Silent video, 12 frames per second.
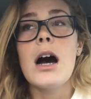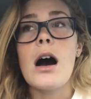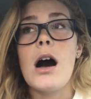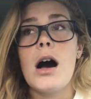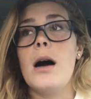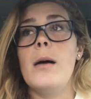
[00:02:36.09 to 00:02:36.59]

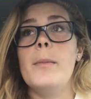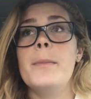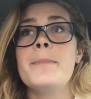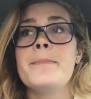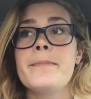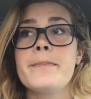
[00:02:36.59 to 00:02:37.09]

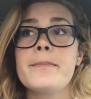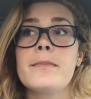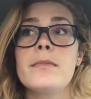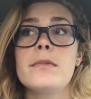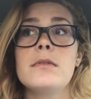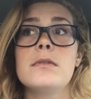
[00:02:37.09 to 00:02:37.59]

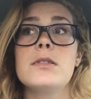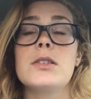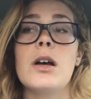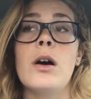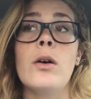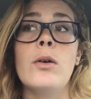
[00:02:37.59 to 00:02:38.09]

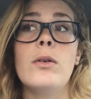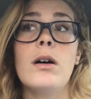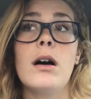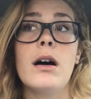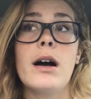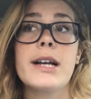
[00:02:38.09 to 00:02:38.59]
So
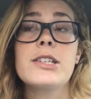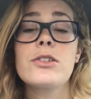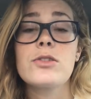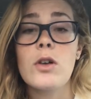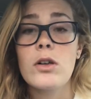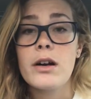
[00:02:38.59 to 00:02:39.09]
I
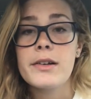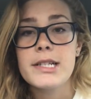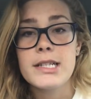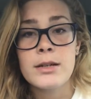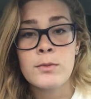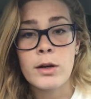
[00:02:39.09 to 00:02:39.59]
took
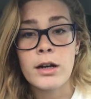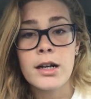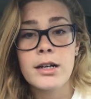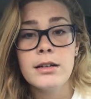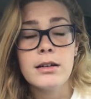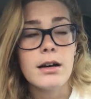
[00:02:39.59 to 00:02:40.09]
Zoloft, it didn't
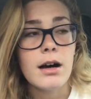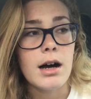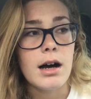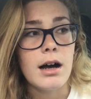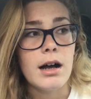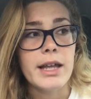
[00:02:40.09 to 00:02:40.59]
work.
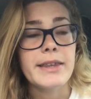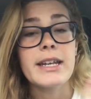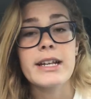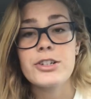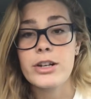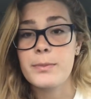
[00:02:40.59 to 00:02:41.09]
And
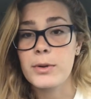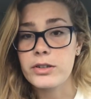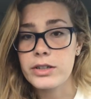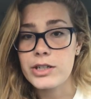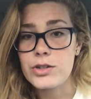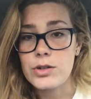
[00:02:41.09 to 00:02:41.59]
then I tried
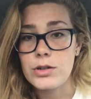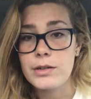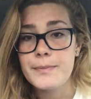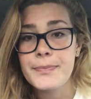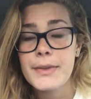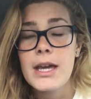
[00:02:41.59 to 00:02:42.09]
birth control.